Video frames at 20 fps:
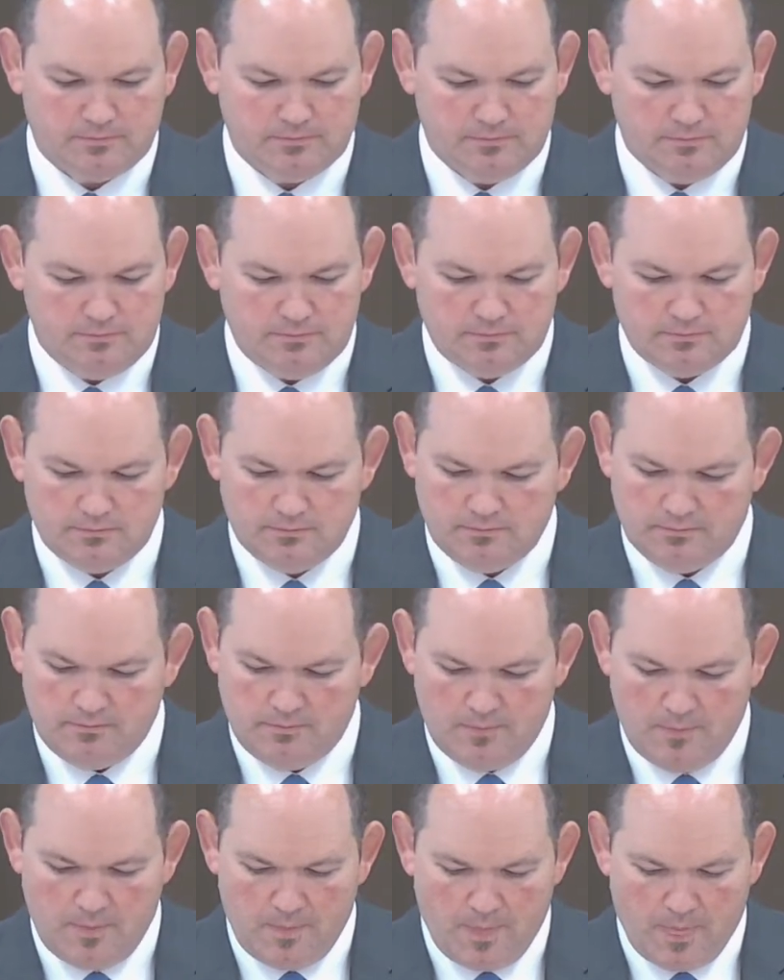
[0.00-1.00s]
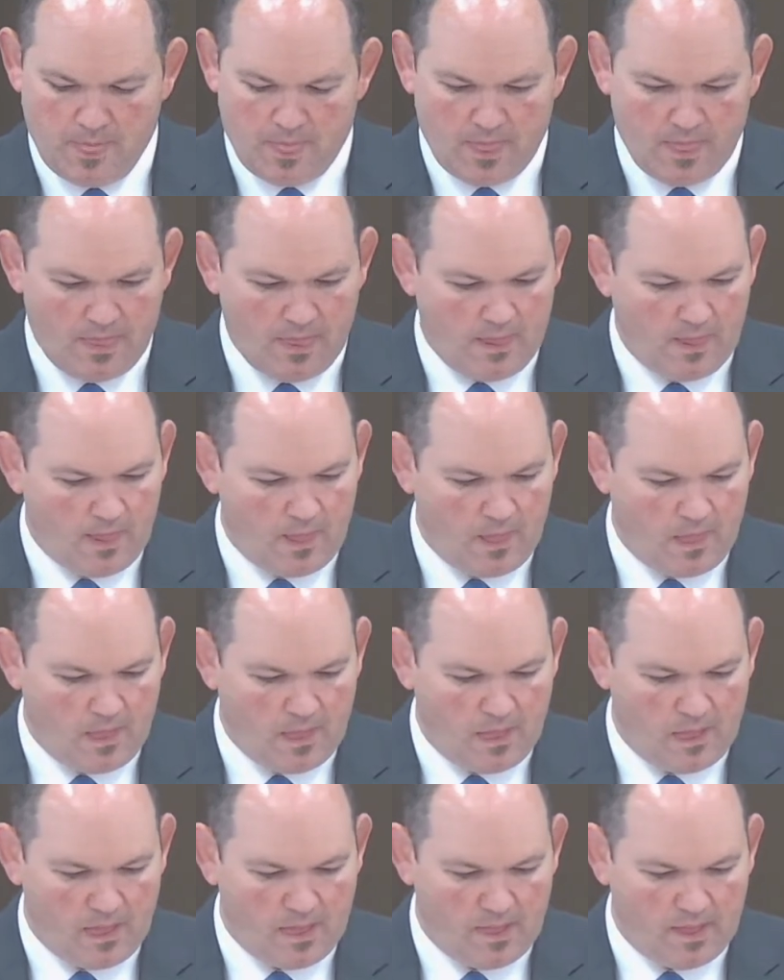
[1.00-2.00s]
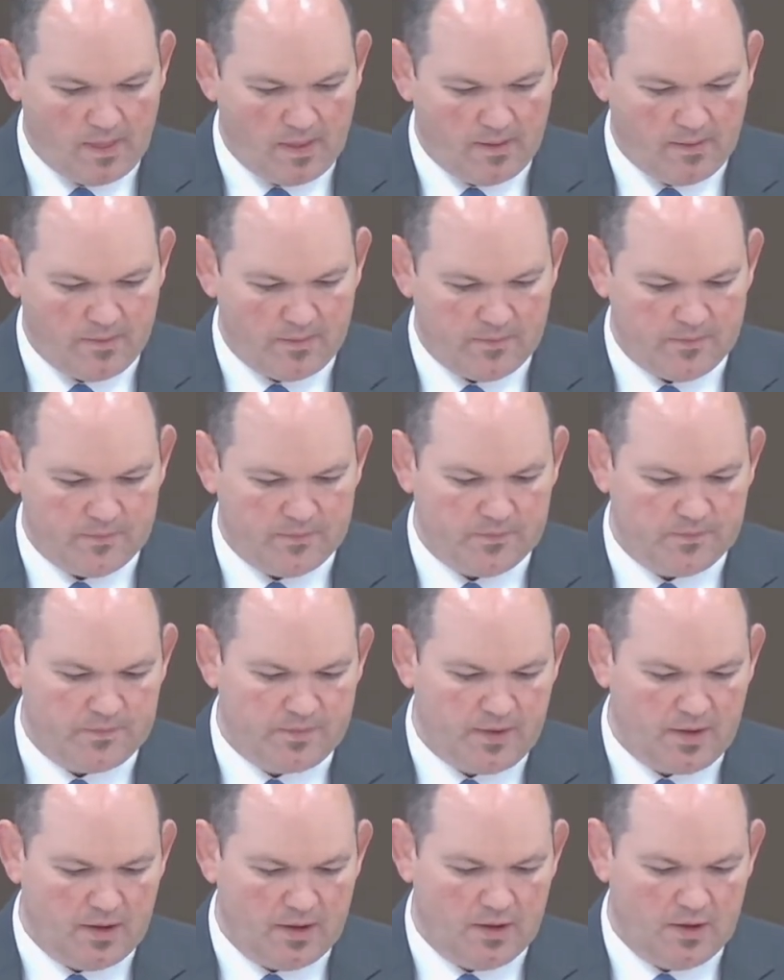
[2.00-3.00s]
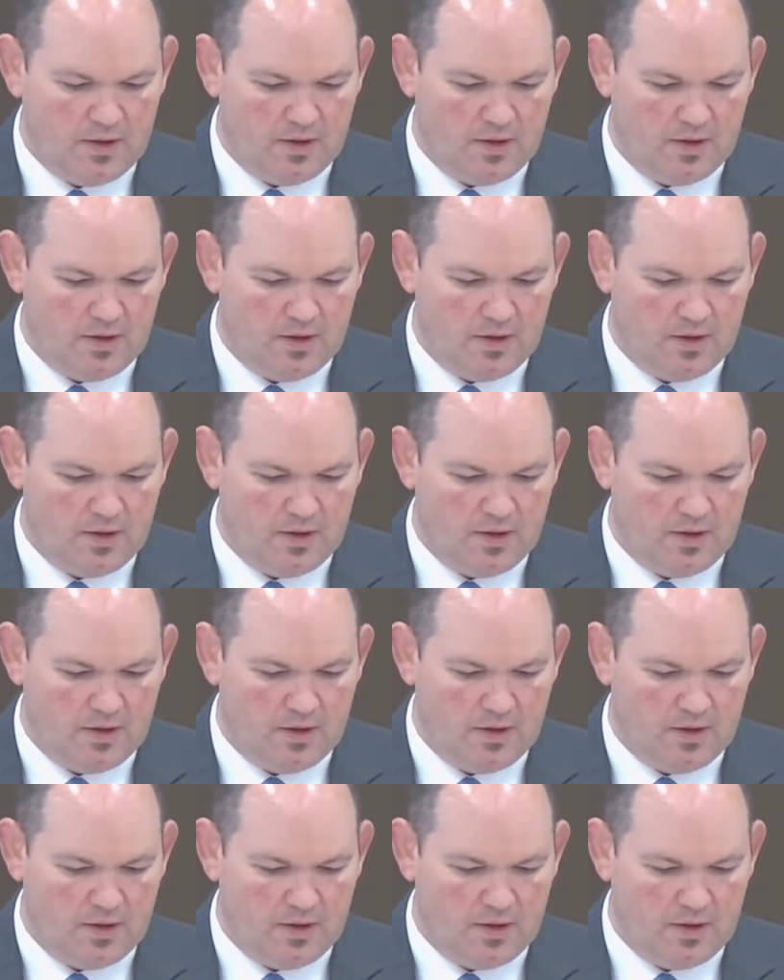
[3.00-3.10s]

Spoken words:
(no one is talking)